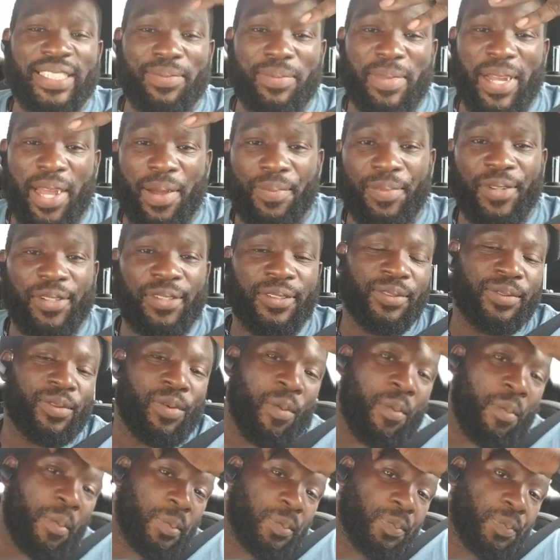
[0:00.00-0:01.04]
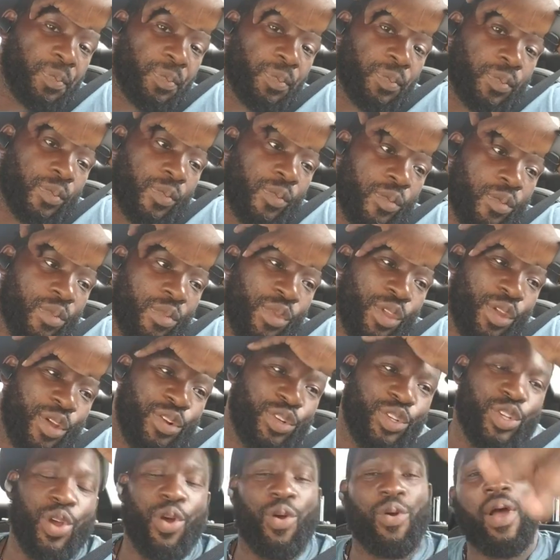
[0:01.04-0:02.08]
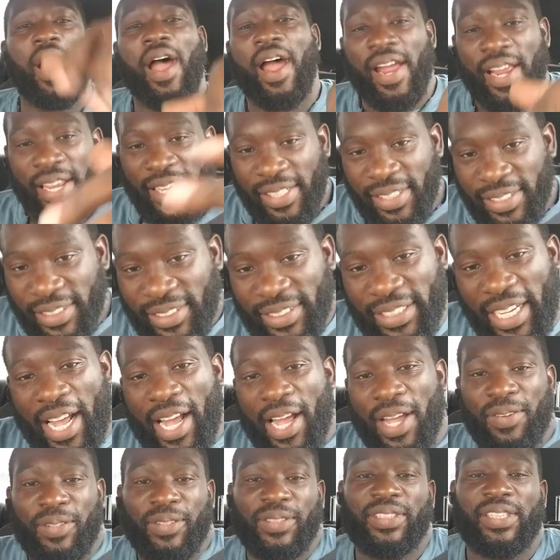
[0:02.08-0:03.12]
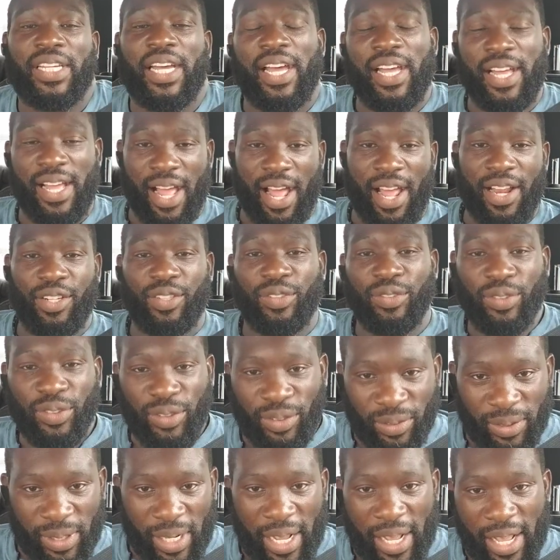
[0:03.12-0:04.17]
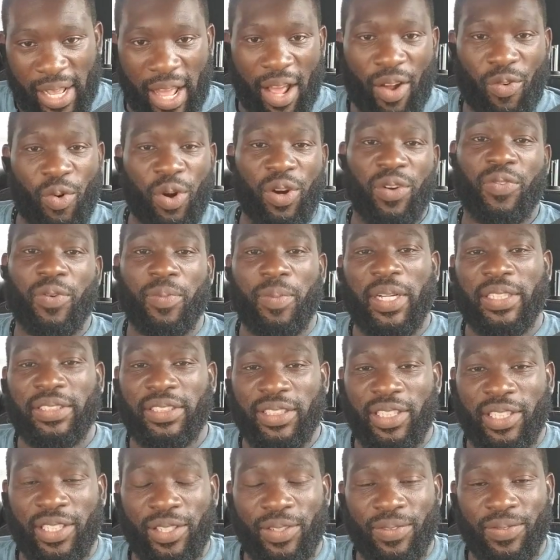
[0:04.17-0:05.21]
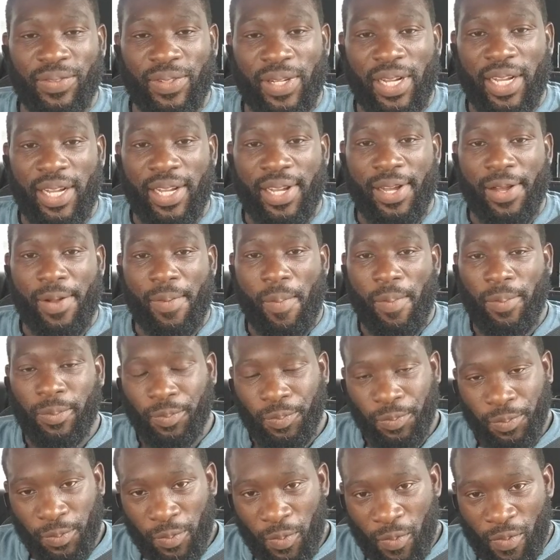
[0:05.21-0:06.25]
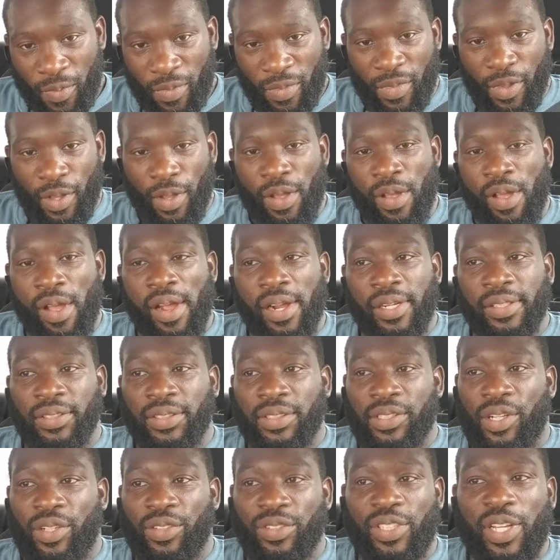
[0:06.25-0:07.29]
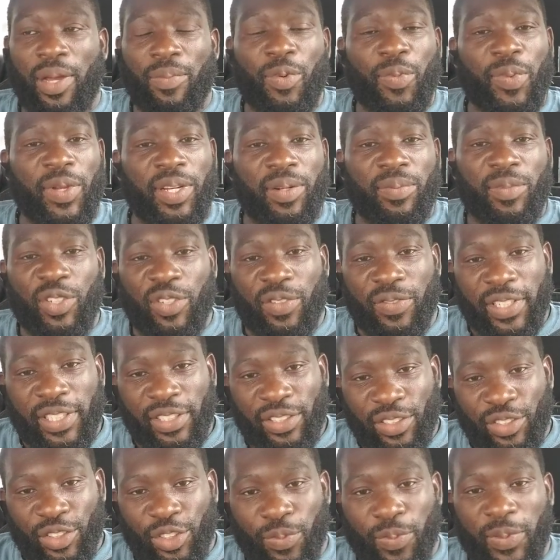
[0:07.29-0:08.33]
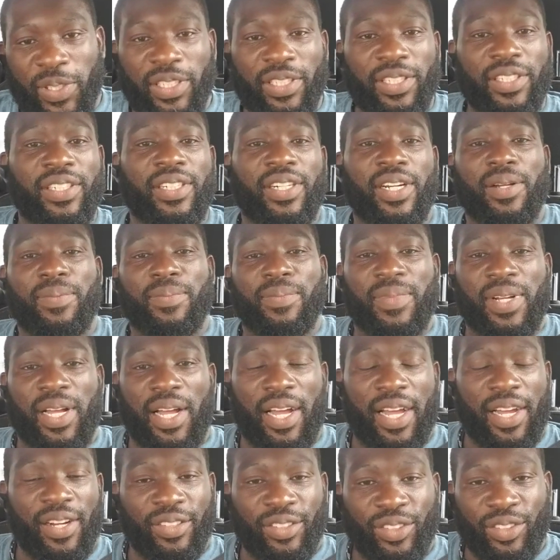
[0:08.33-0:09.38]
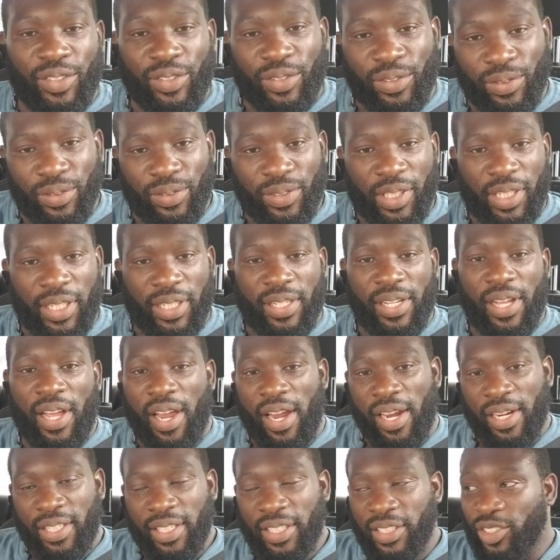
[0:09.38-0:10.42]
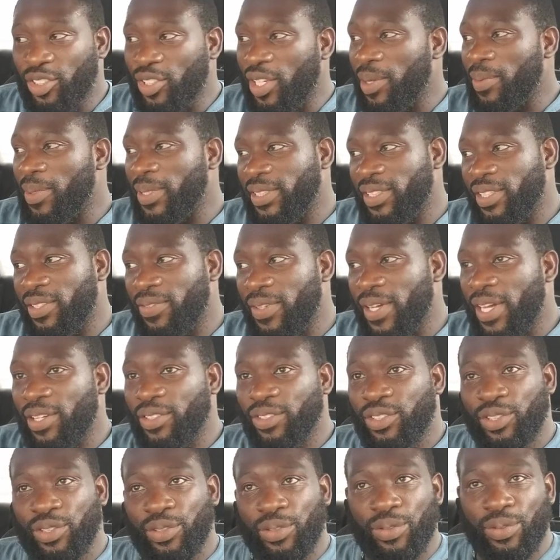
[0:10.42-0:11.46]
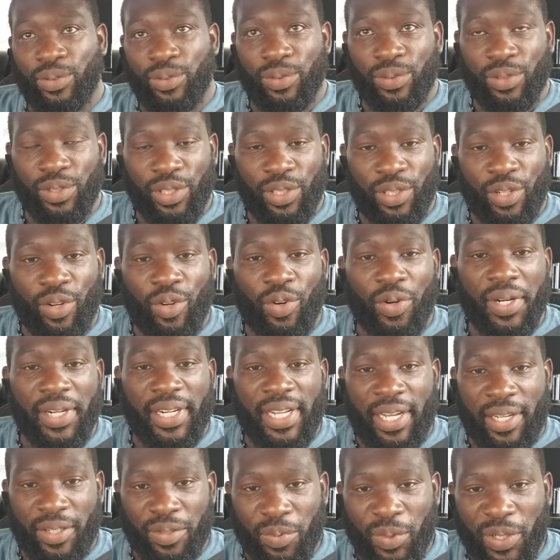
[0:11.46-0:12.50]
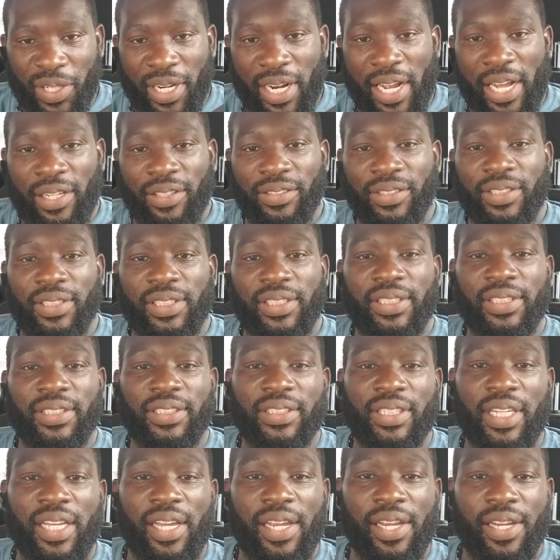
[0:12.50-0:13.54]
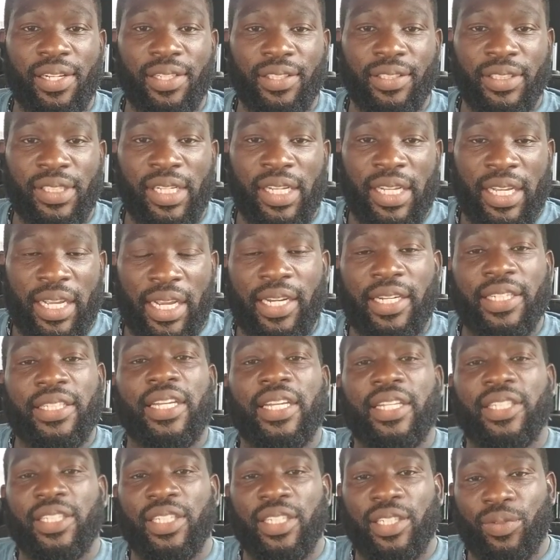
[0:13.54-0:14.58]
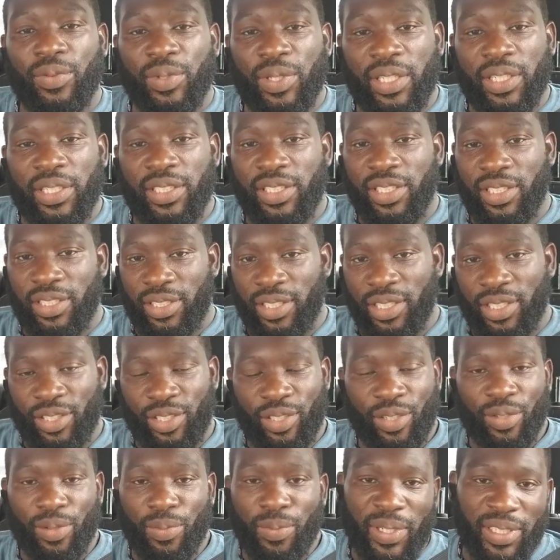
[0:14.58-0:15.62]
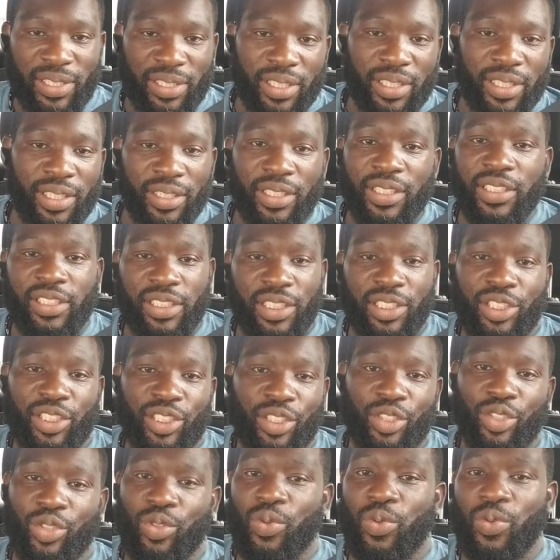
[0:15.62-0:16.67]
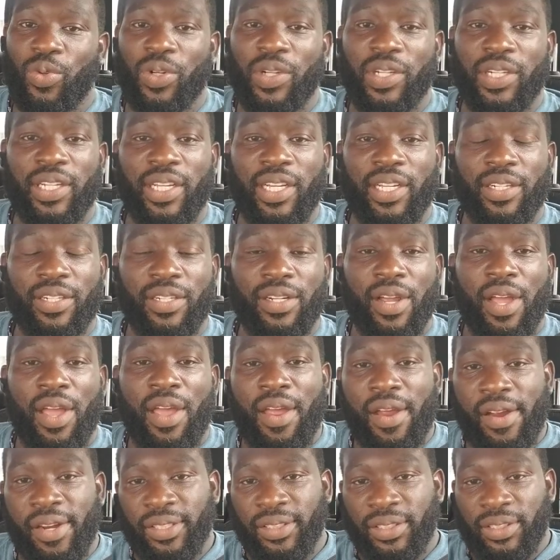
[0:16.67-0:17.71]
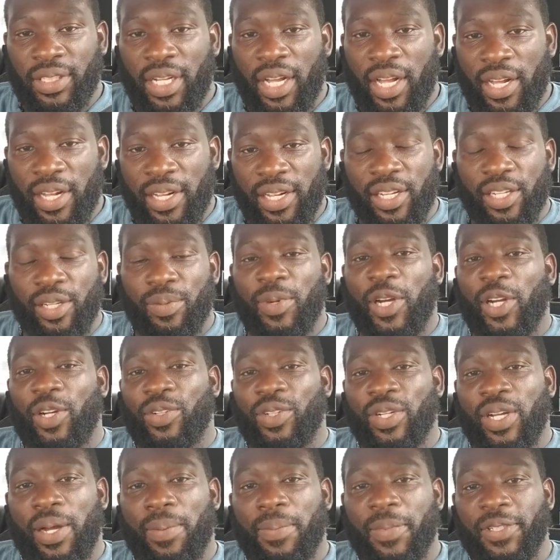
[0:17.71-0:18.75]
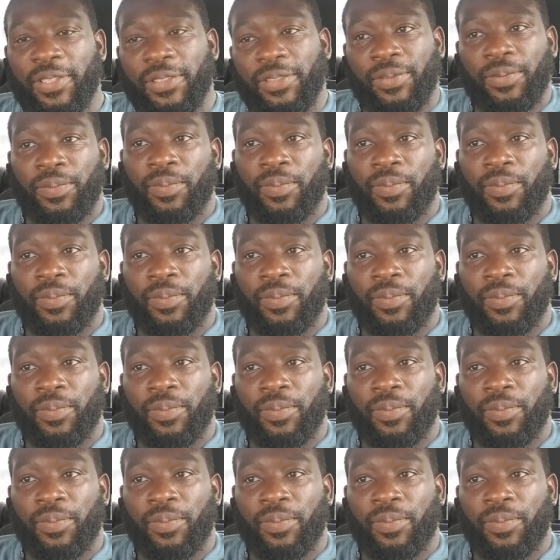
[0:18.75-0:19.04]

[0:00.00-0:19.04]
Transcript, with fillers: I'm happy. So I I was uh, I do I work for myself. Uh, on top of being a motivational speaker, um, I also uh, contract myself out to you know organize warehouses and anything dealing with logistics. So basically, a logistics coordinator uh, under my own company.